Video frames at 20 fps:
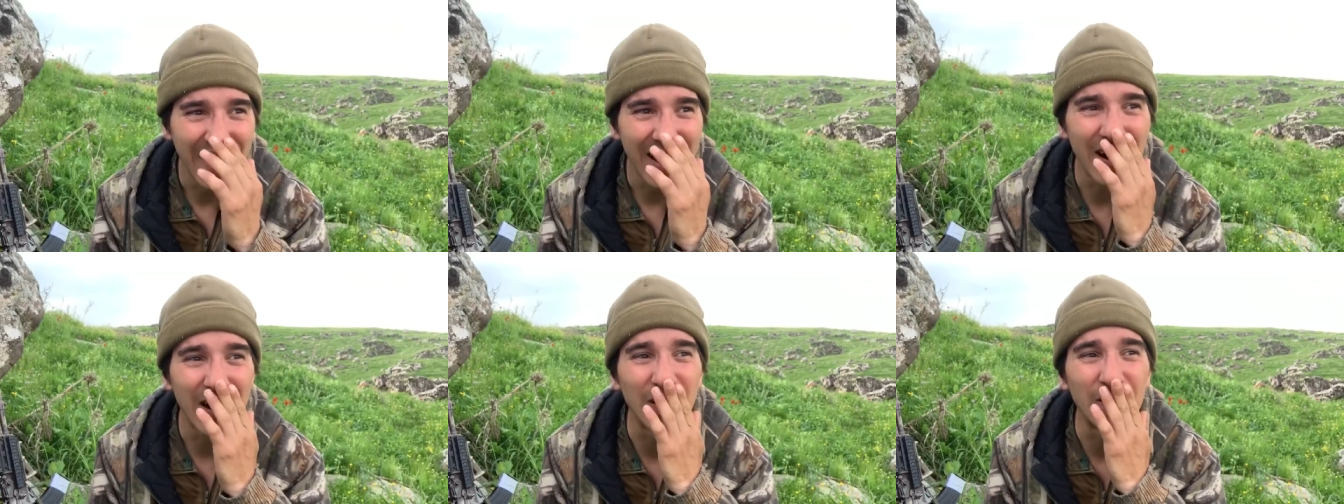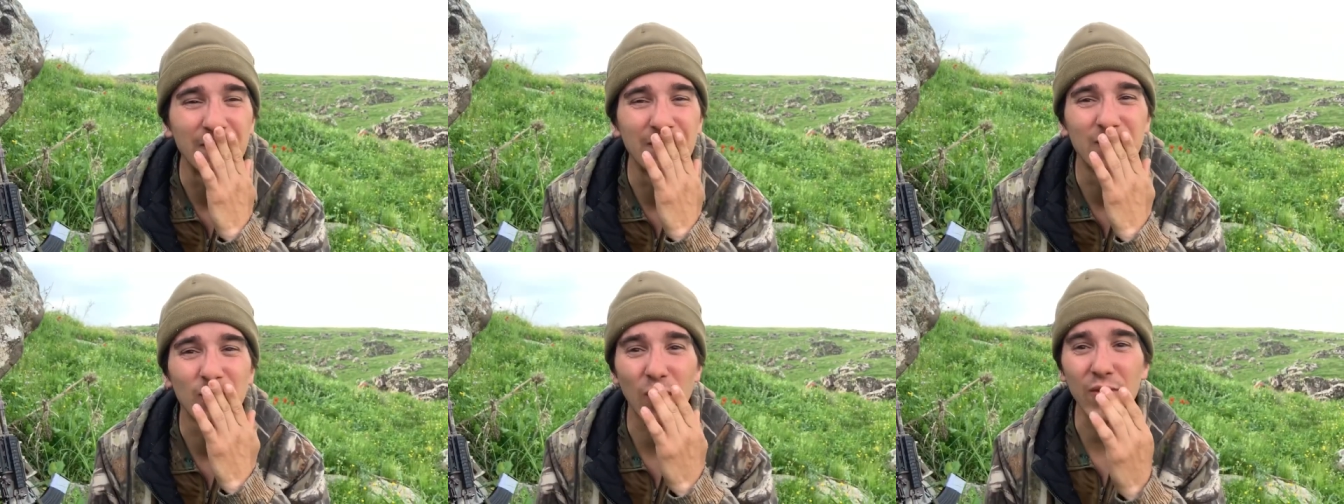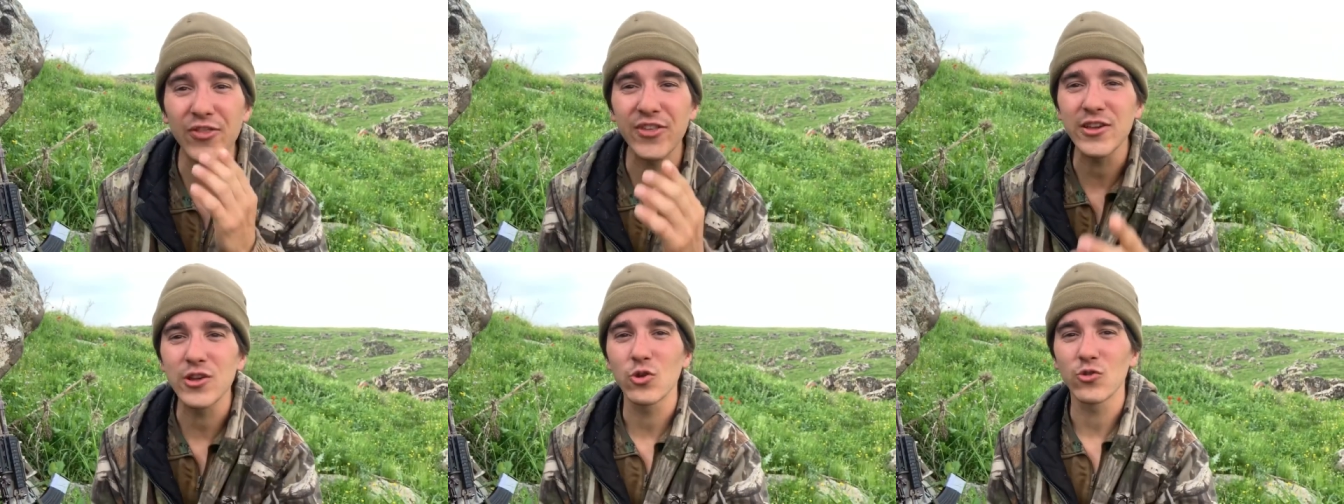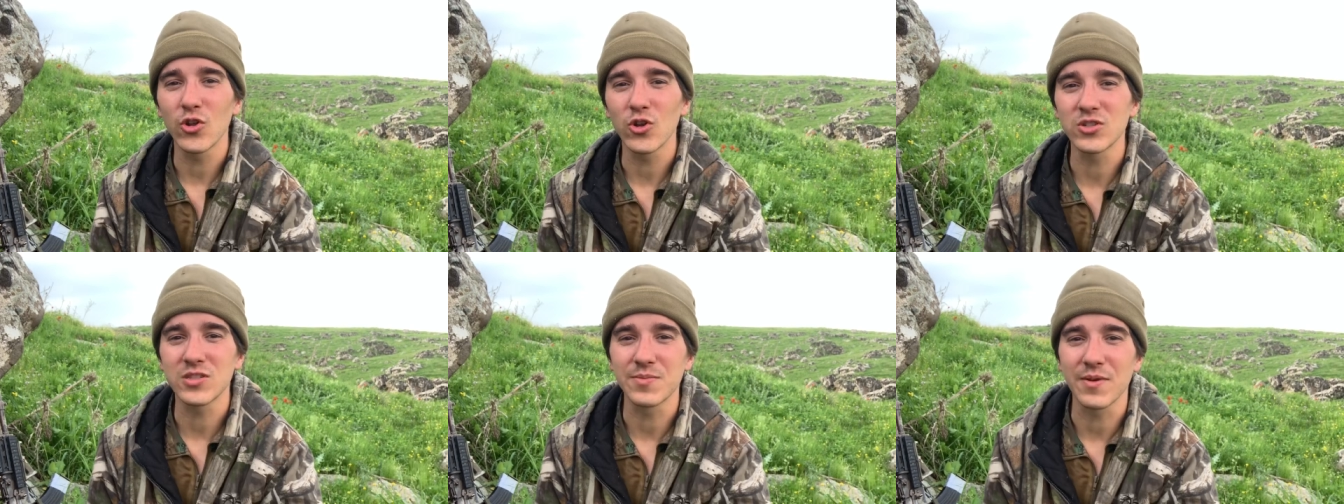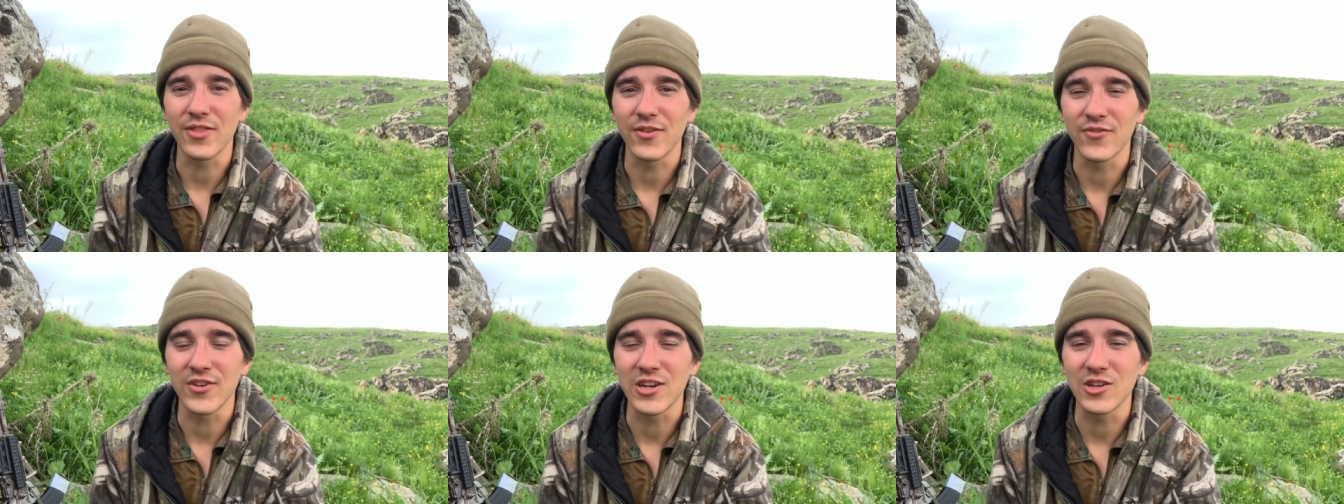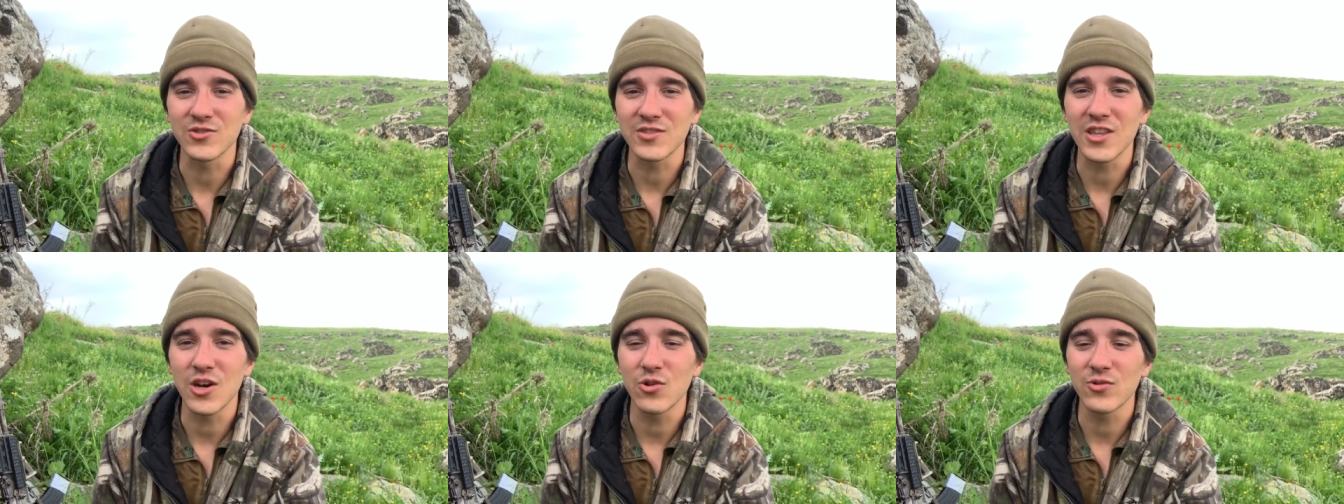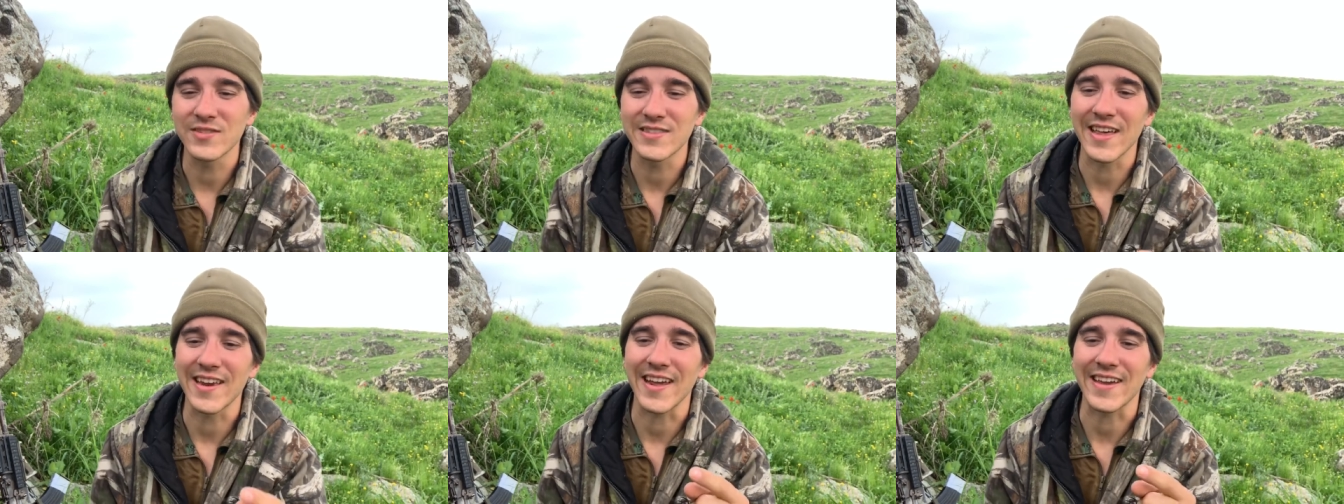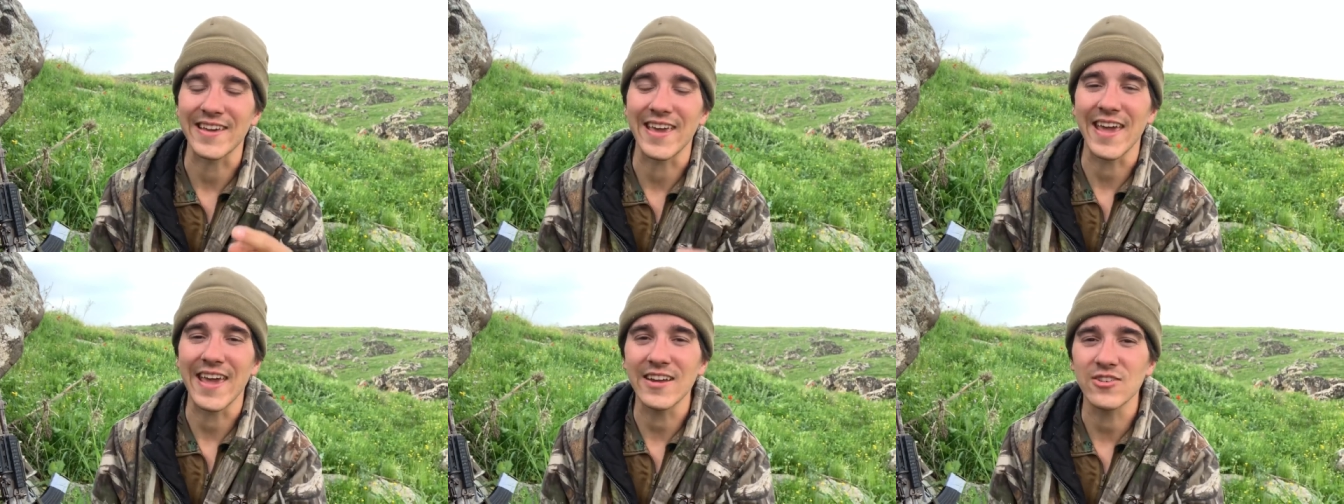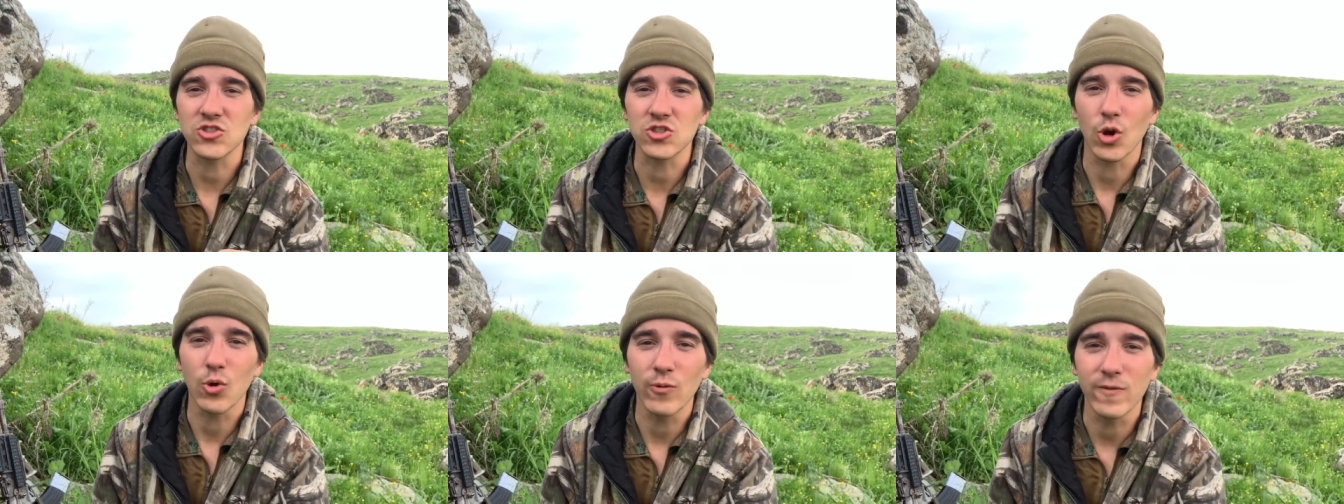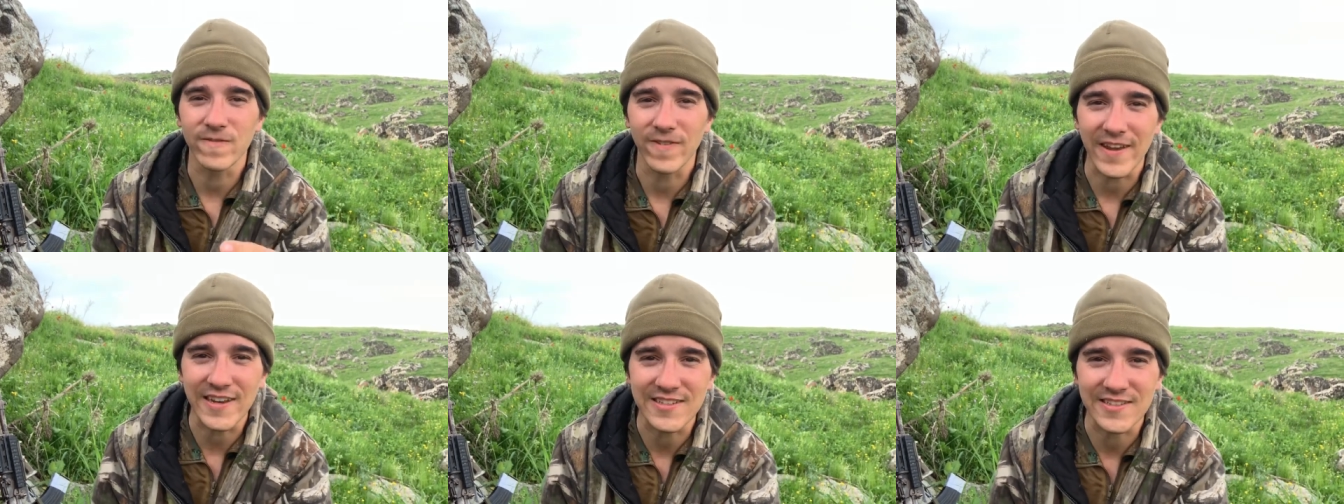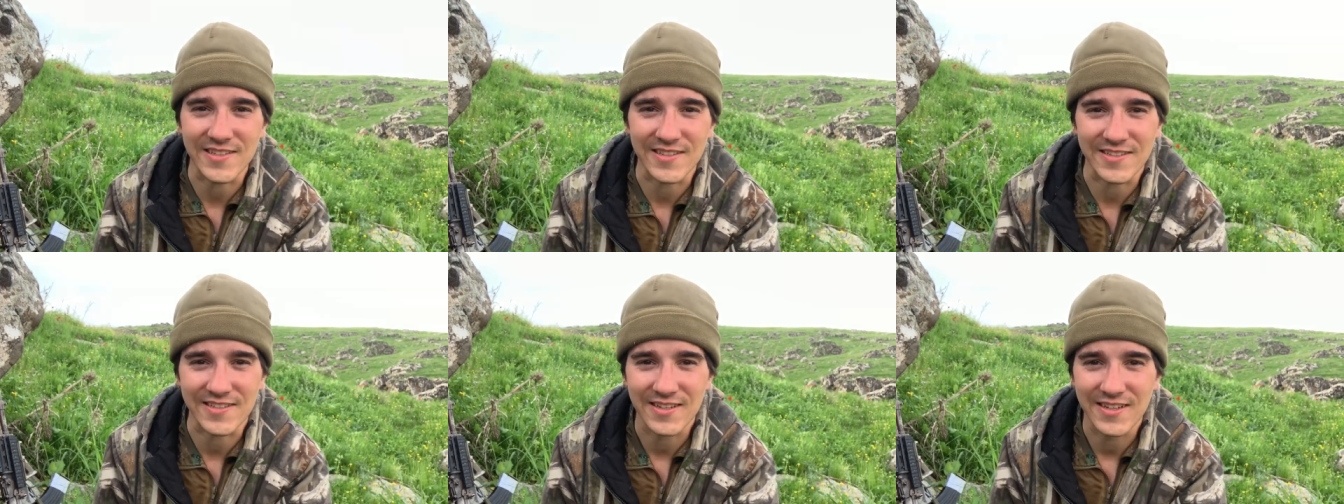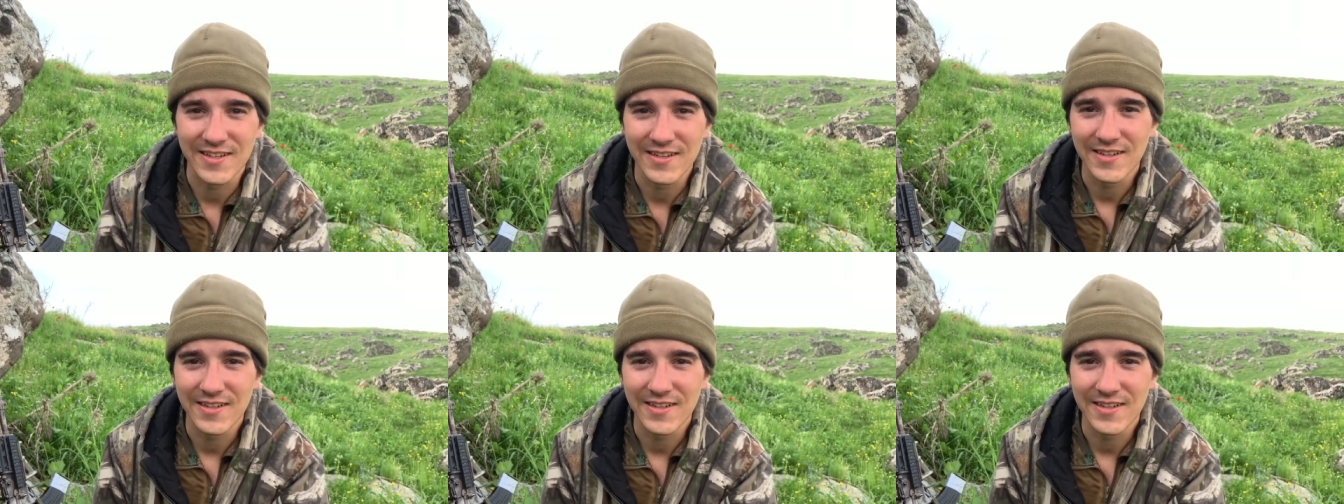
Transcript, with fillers: Um, one thing you'll notice about the videos though is that I can't show faces.